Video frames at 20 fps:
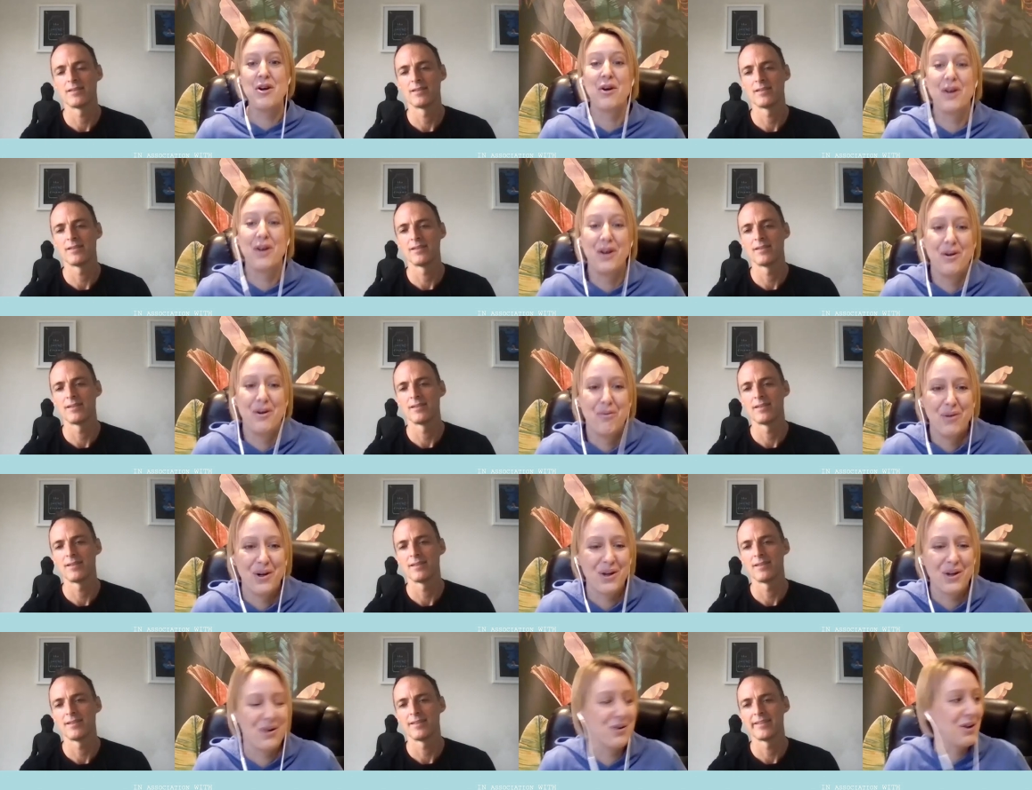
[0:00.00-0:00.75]
Speaker 1: not going to
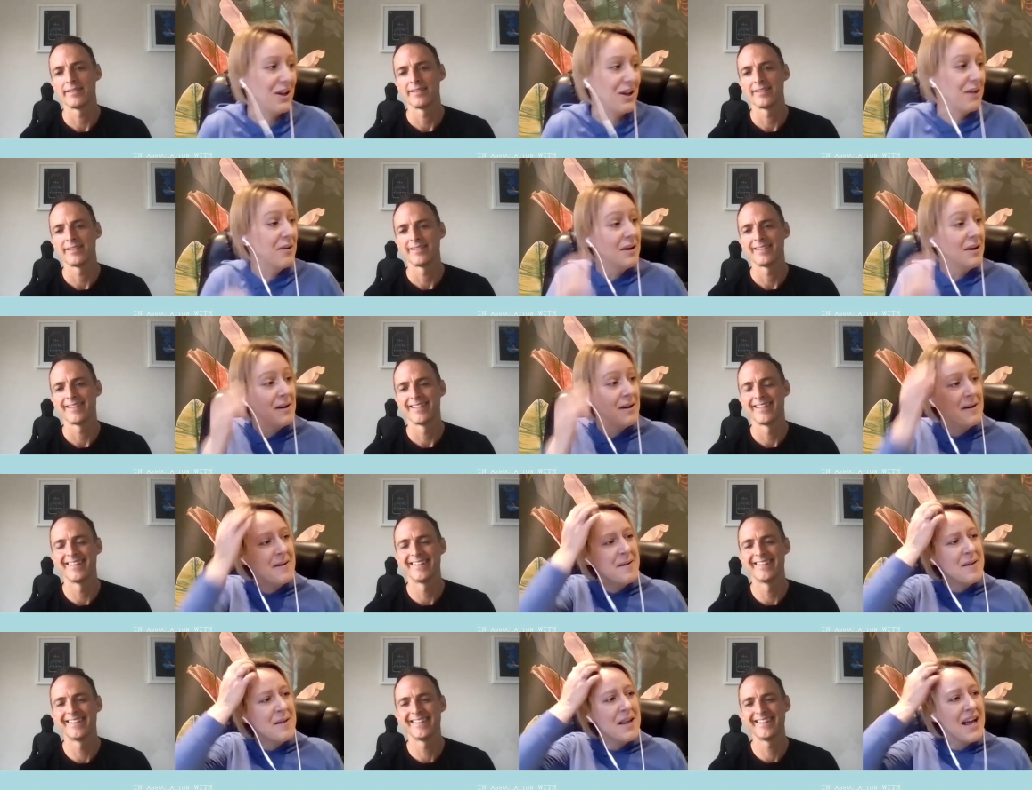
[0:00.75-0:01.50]
work on you
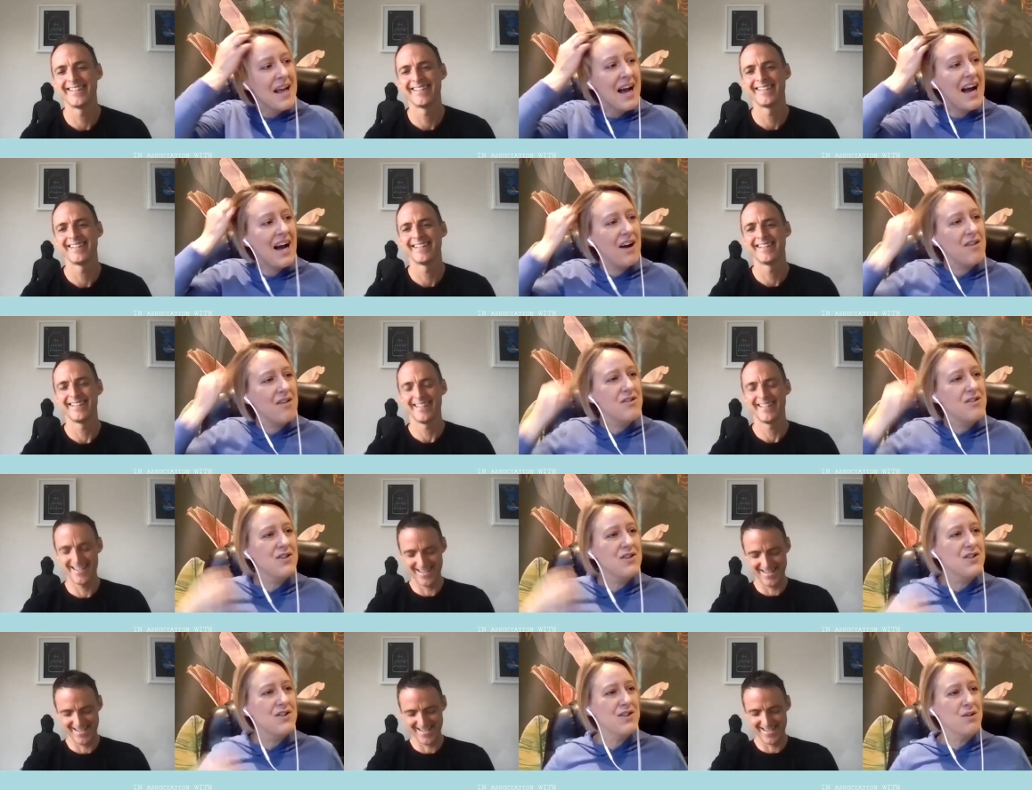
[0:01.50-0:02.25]
how
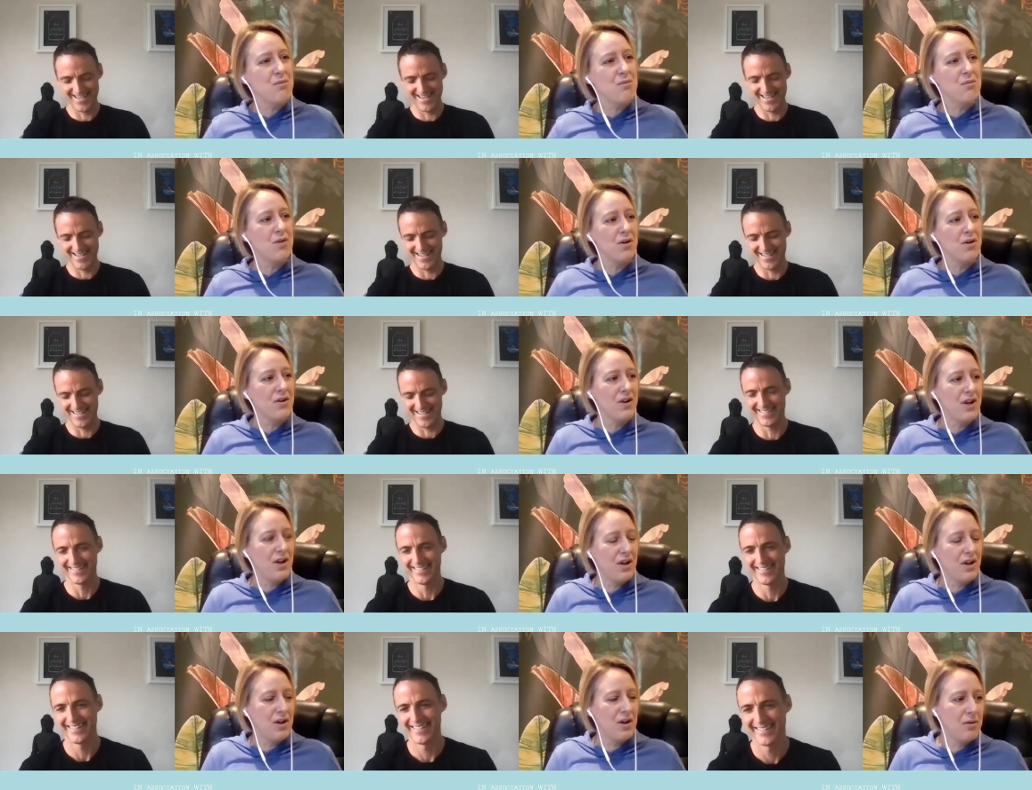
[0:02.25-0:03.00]
does someone
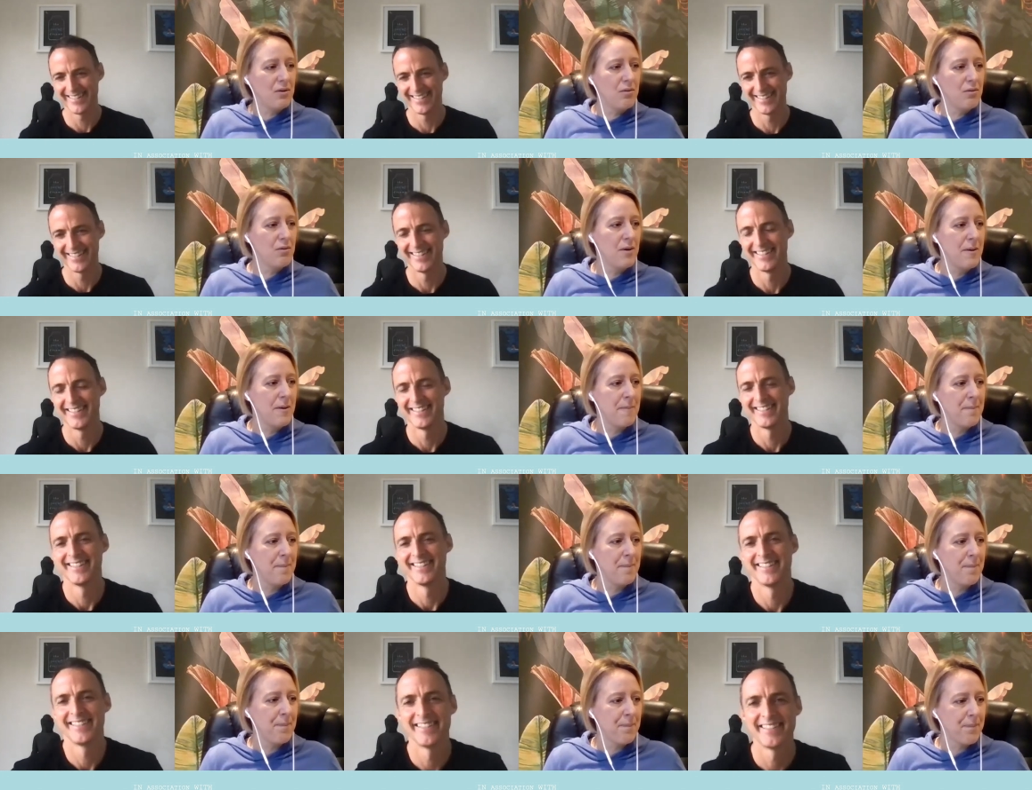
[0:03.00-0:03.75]
who
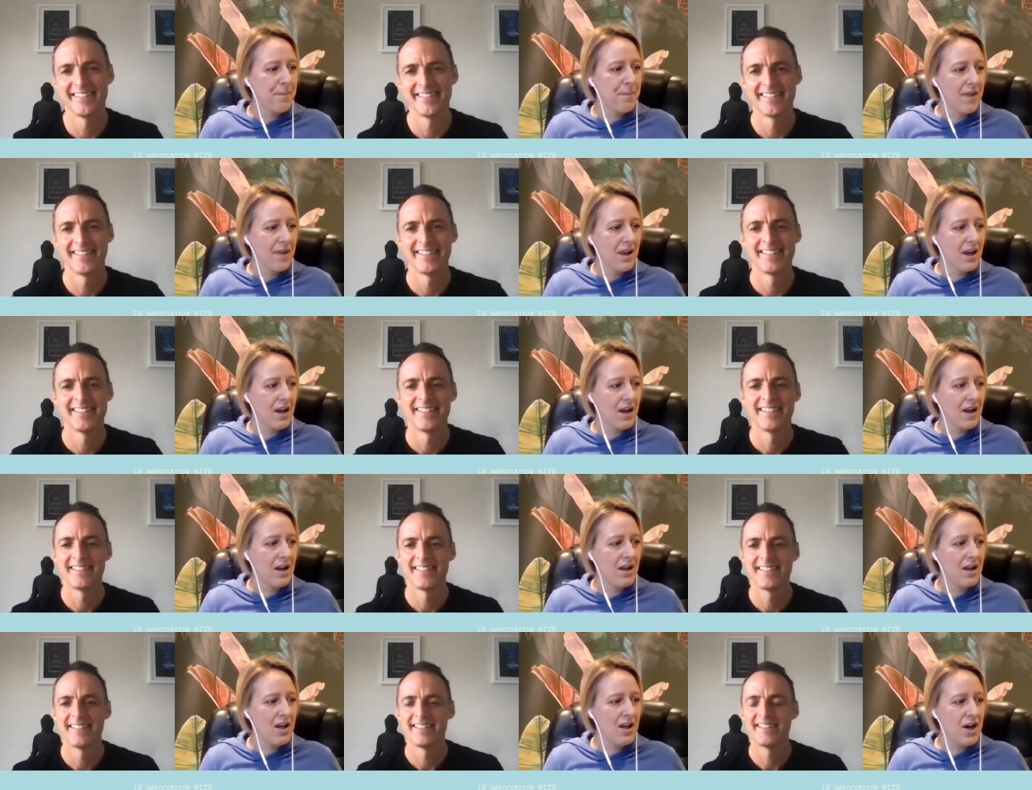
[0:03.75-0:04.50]

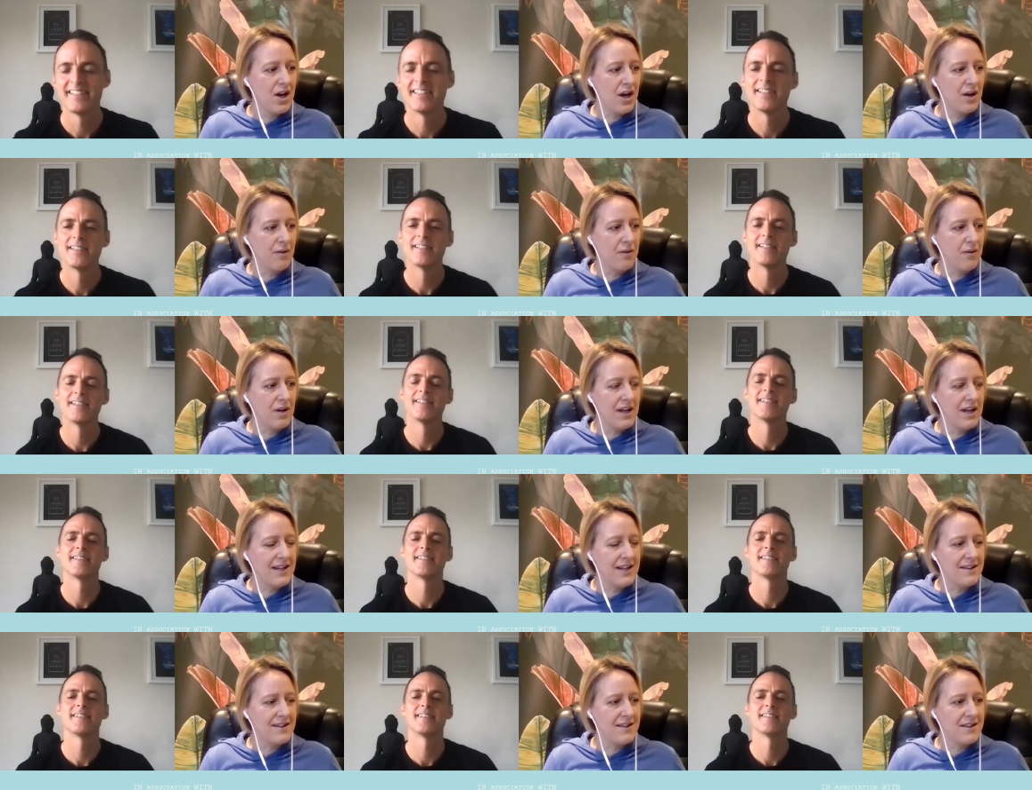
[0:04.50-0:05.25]
you know
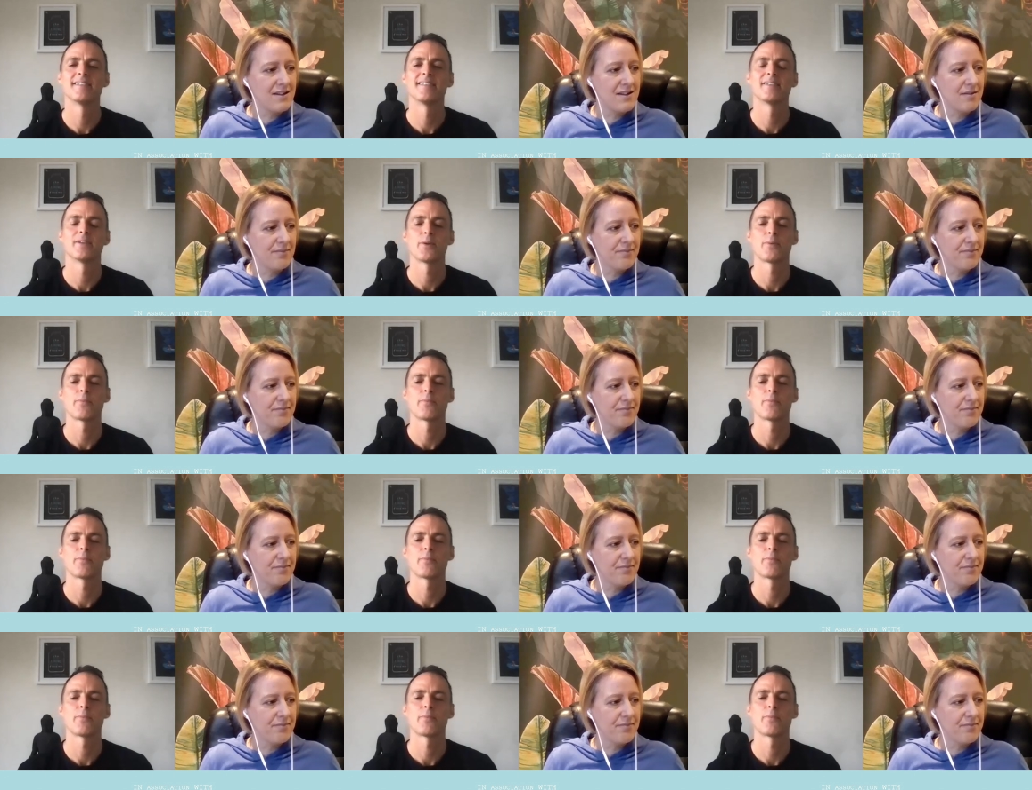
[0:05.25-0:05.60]
is